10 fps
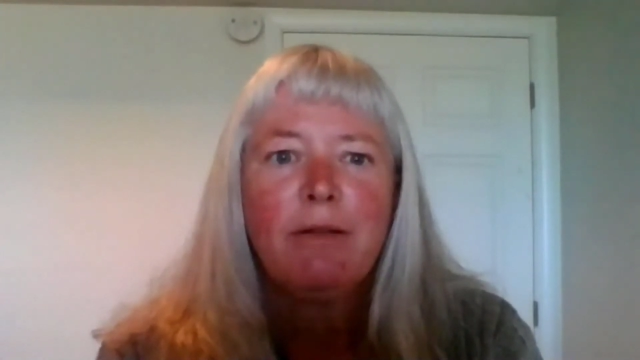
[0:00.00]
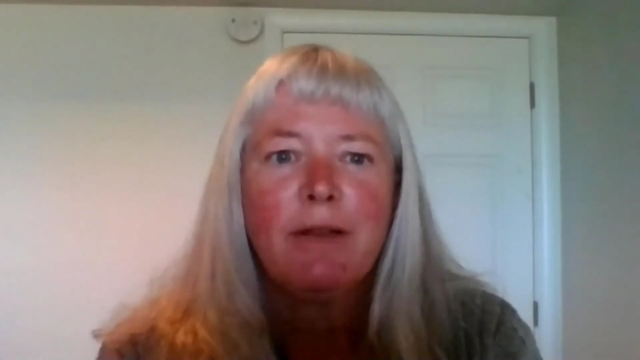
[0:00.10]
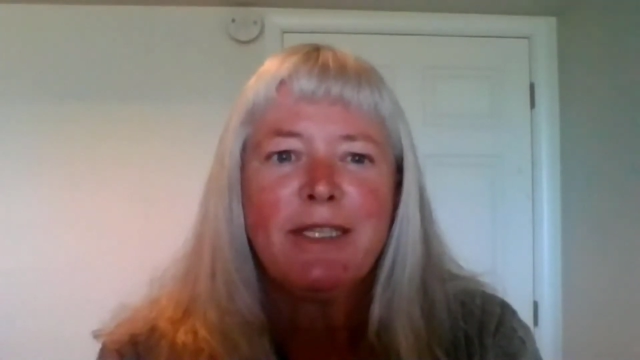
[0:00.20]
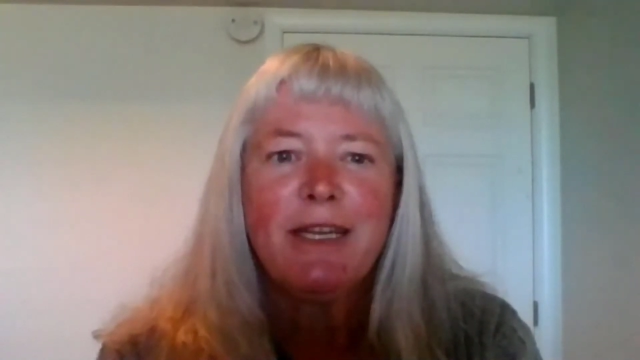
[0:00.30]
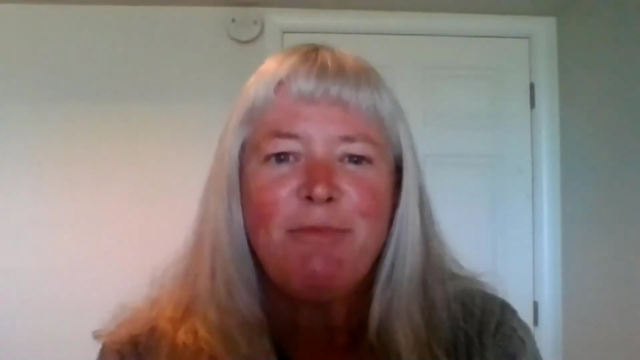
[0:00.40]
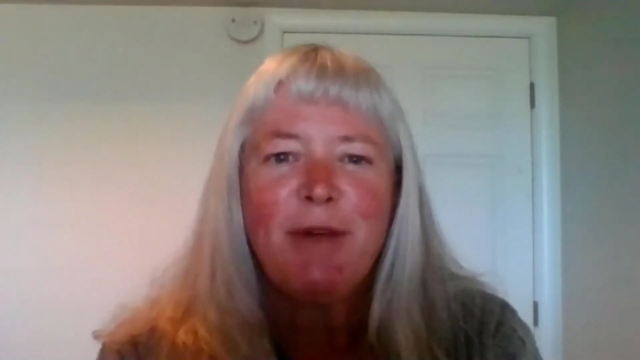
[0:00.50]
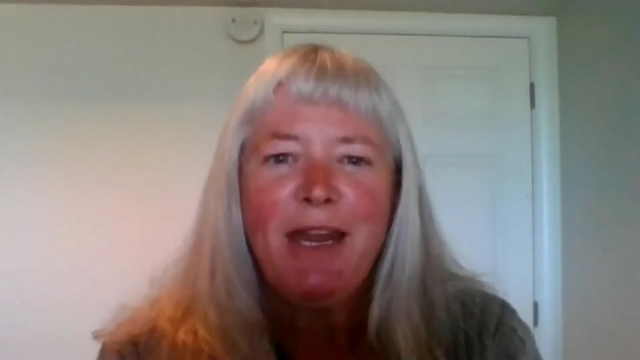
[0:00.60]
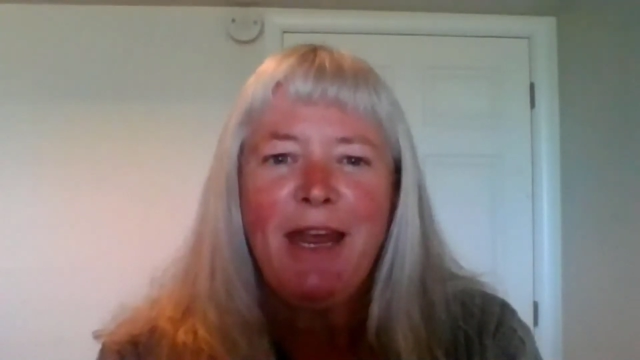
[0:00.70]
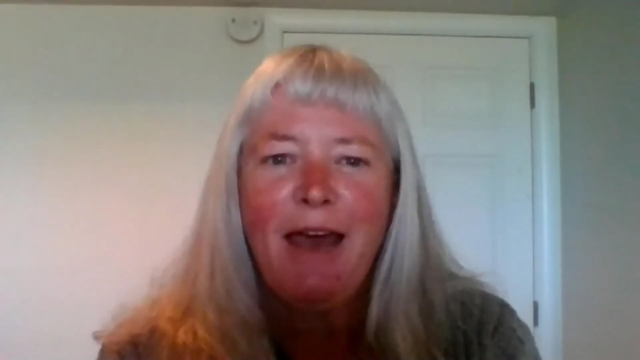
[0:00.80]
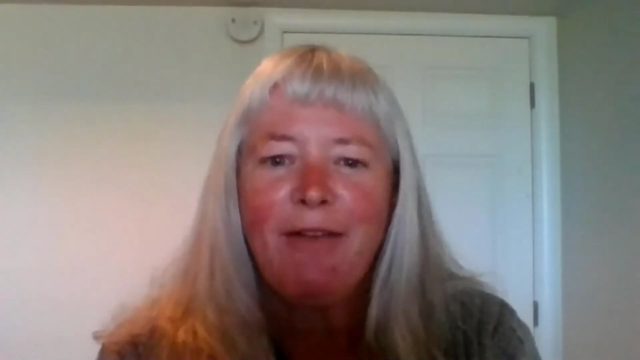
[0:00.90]
Does
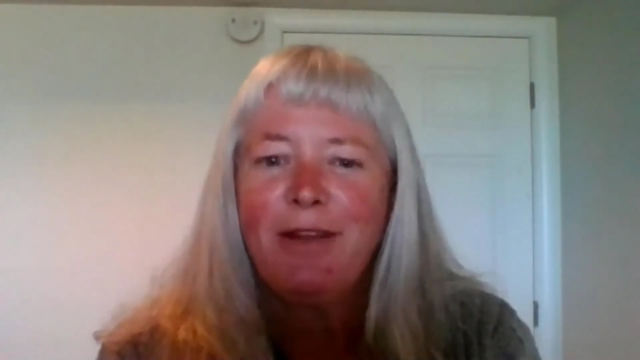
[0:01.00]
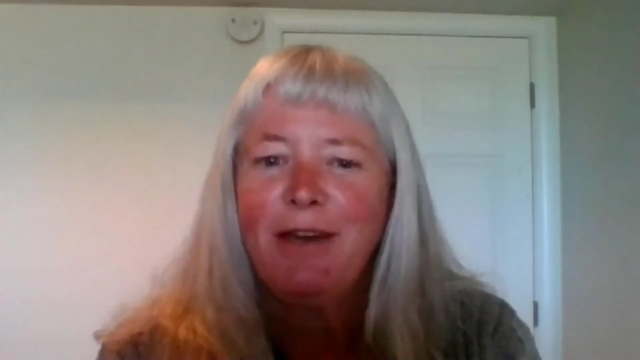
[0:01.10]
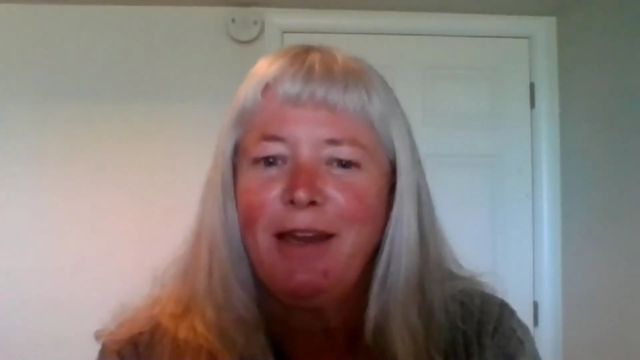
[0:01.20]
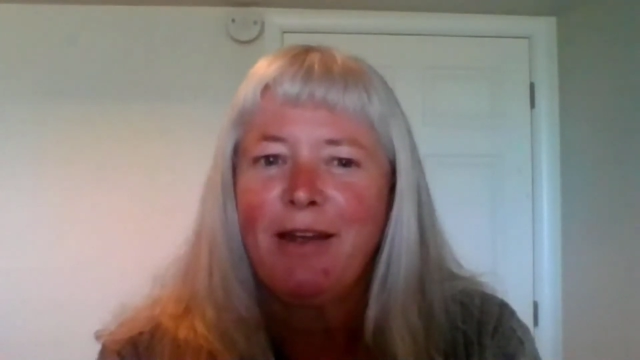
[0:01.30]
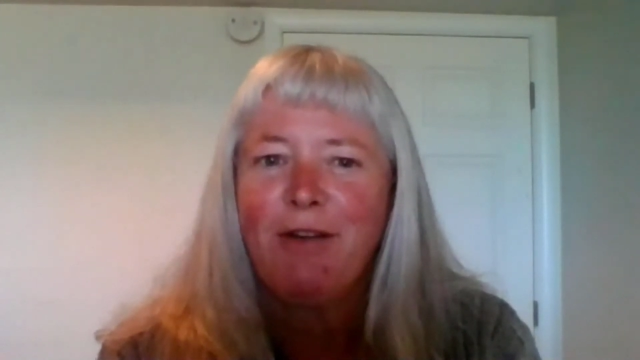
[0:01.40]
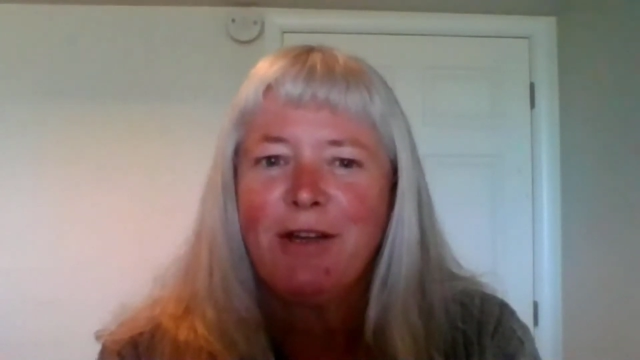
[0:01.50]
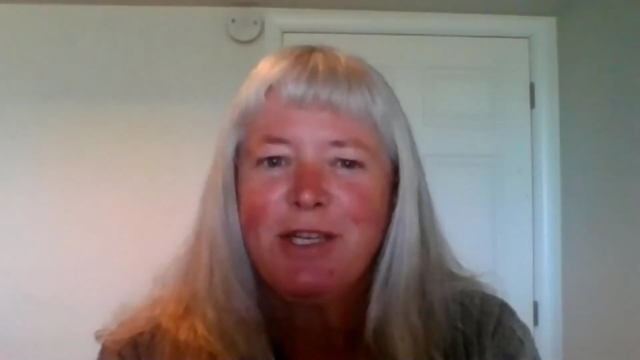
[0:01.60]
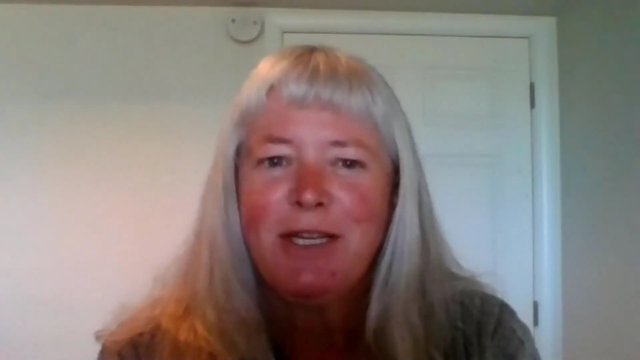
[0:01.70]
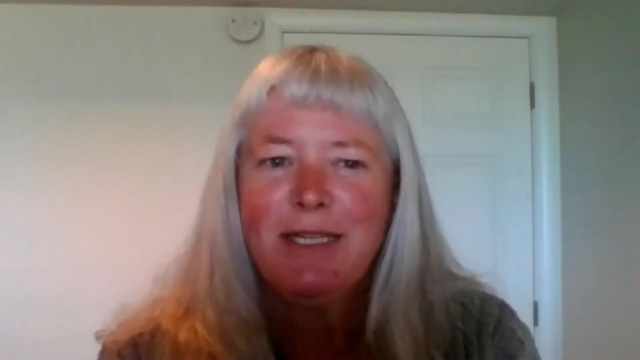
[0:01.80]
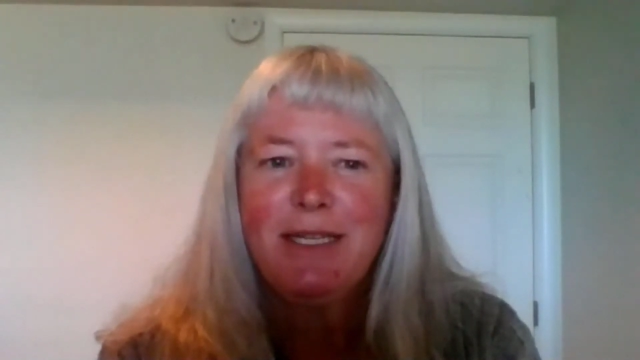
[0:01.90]
anybody have any
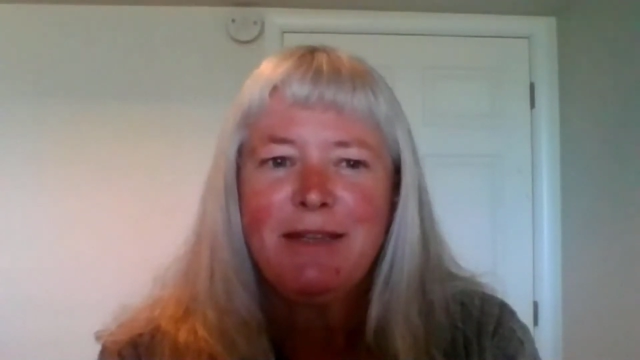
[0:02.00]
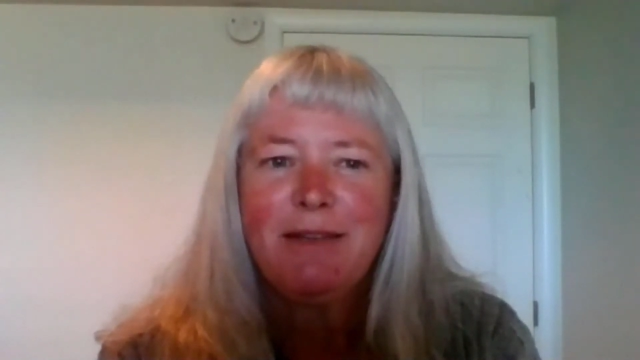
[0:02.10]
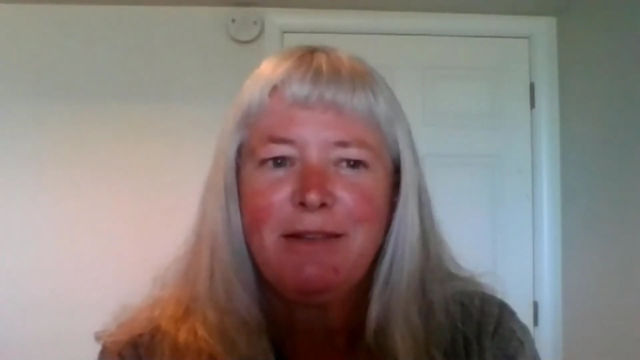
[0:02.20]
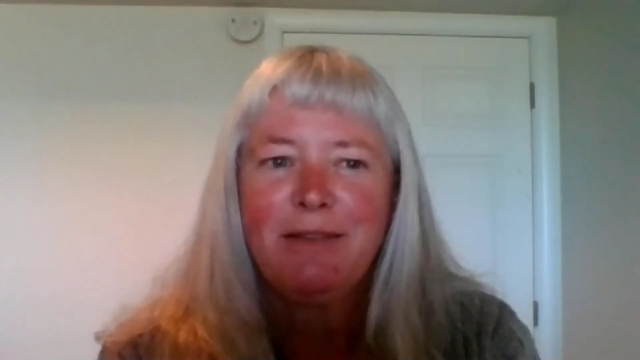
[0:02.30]
questions?